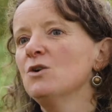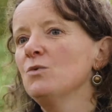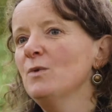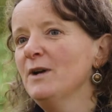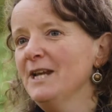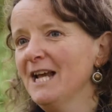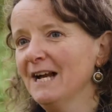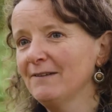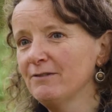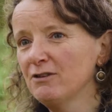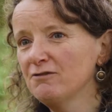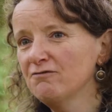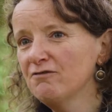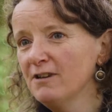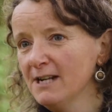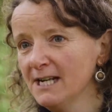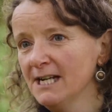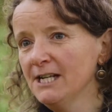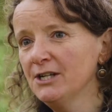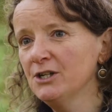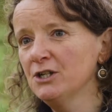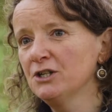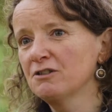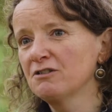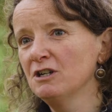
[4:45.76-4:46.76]
We have a
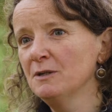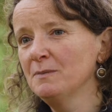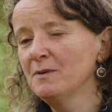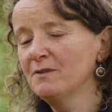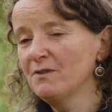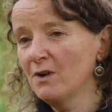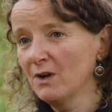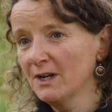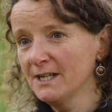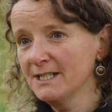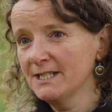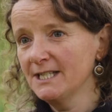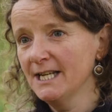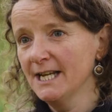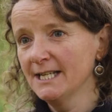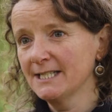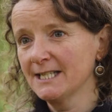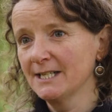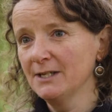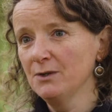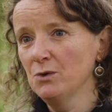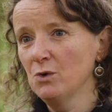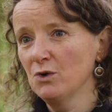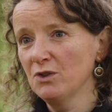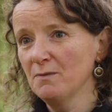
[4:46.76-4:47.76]
really good group of volunteers
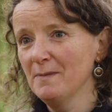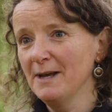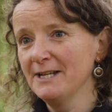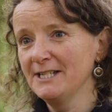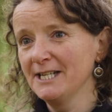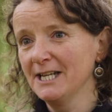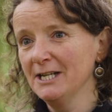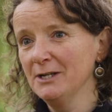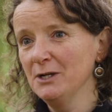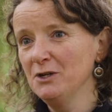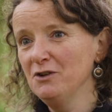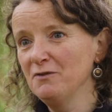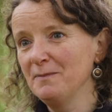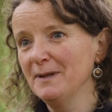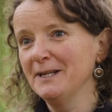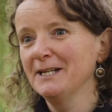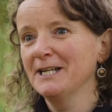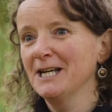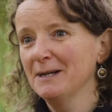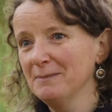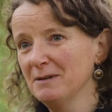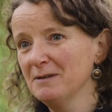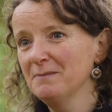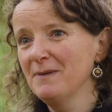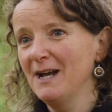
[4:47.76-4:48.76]
at North Meadow who've been
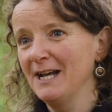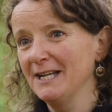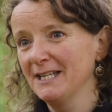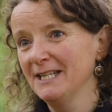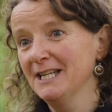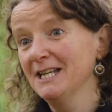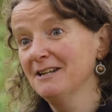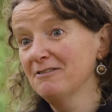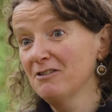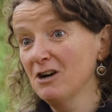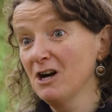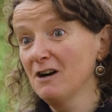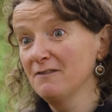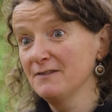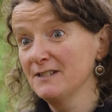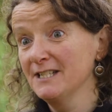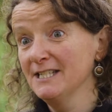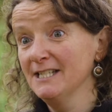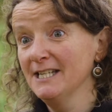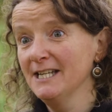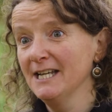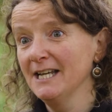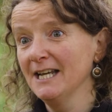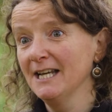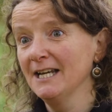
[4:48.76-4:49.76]
coming back year after
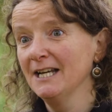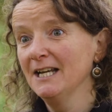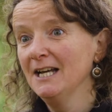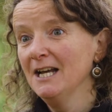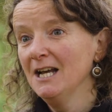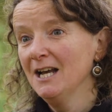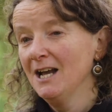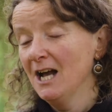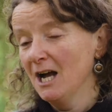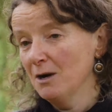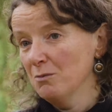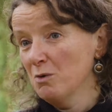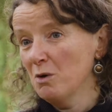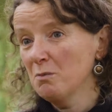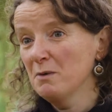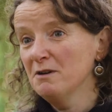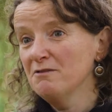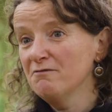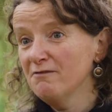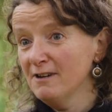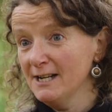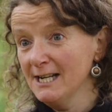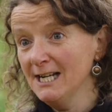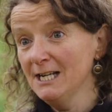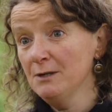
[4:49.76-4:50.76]
year, and what we
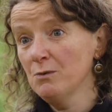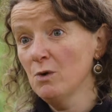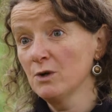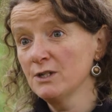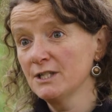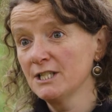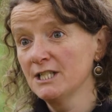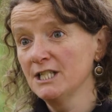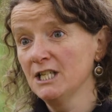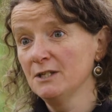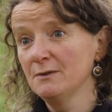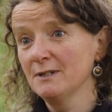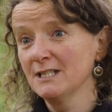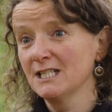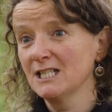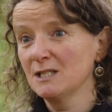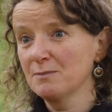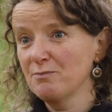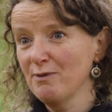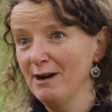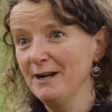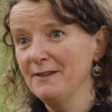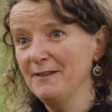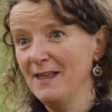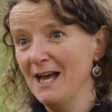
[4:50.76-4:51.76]
really want to do is
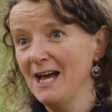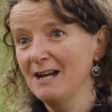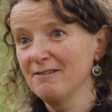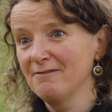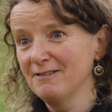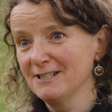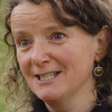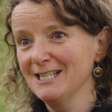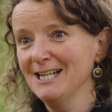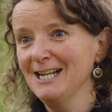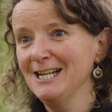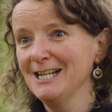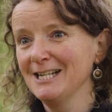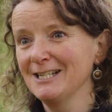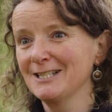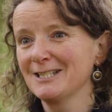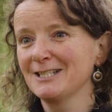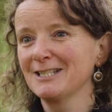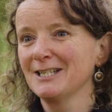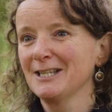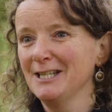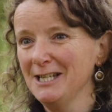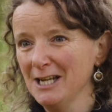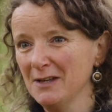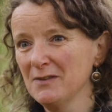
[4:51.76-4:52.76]
spread that resilience
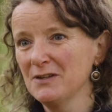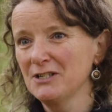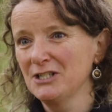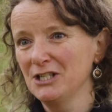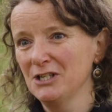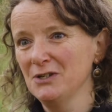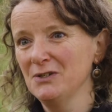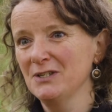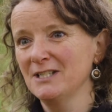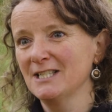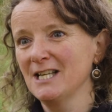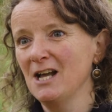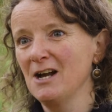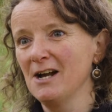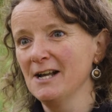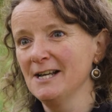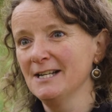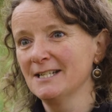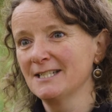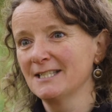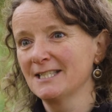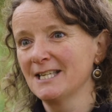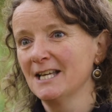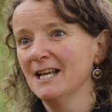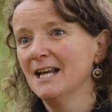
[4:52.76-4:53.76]
to the other 2
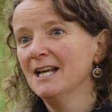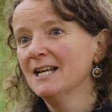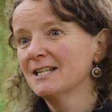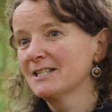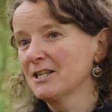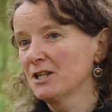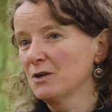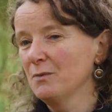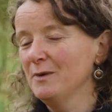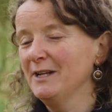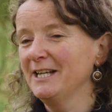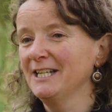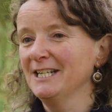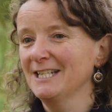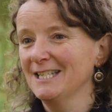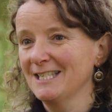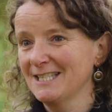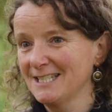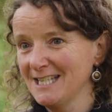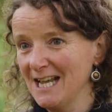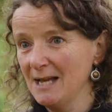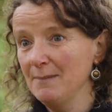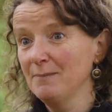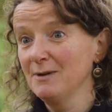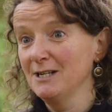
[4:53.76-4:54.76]
sites so that we can
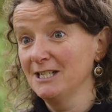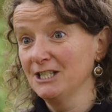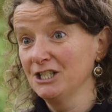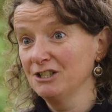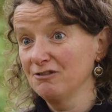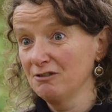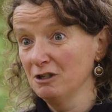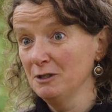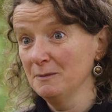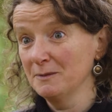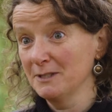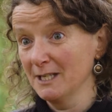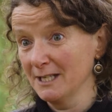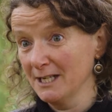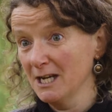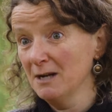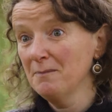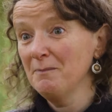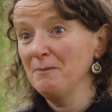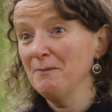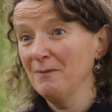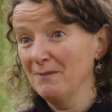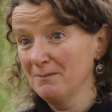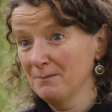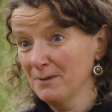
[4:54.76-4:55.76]
establish groups that
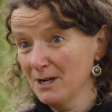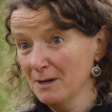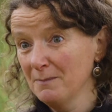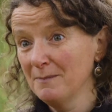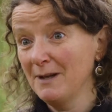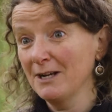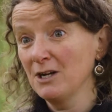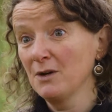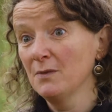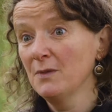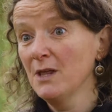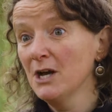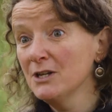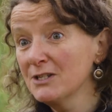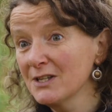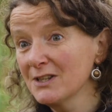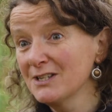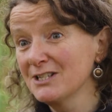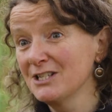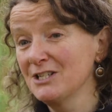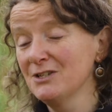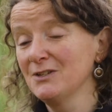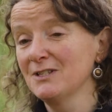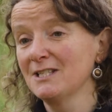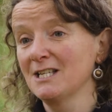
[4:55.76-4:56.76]
come come back on those other
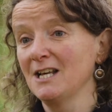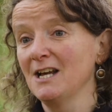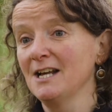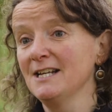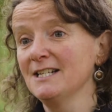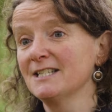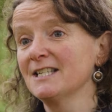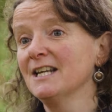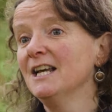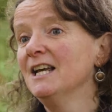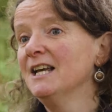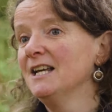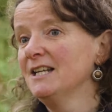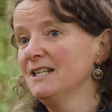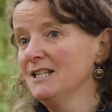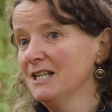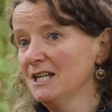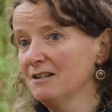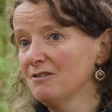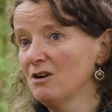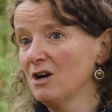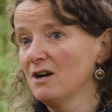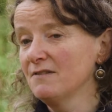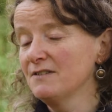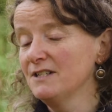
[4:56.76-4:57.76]
2 sites
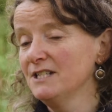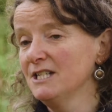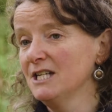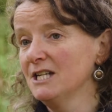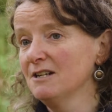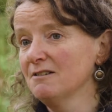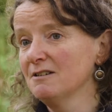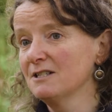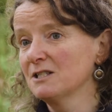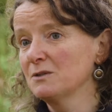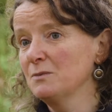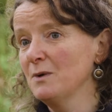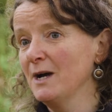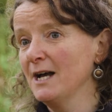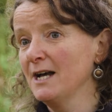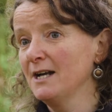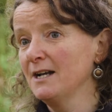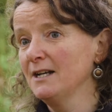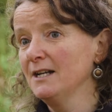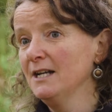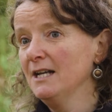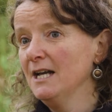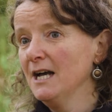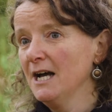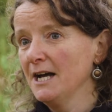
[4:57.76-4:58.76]
year after year as
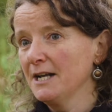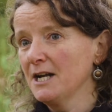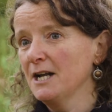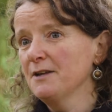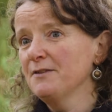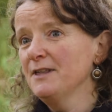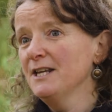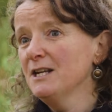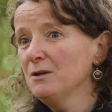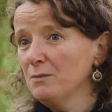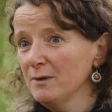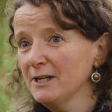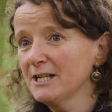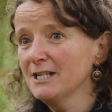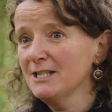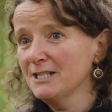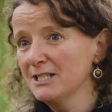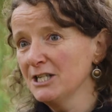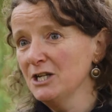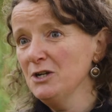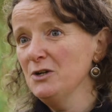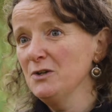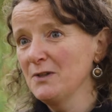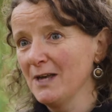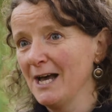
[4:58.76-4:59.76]
well. And I think we can
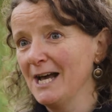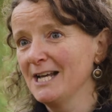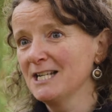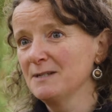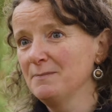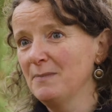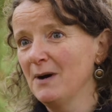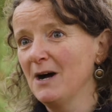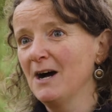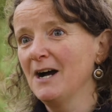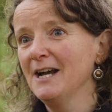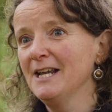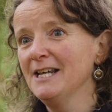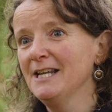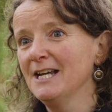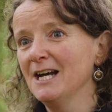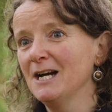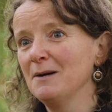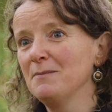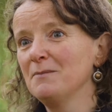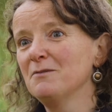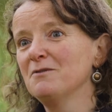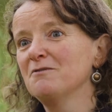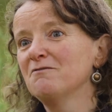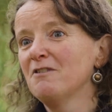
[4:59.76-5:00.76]
do that by
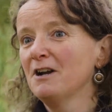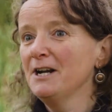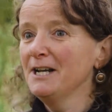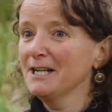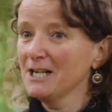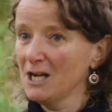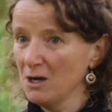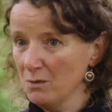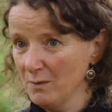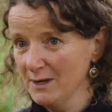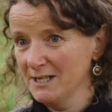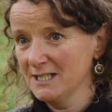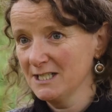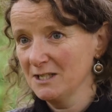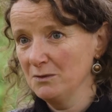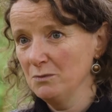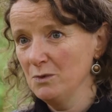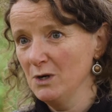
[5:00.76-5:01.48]
running our winter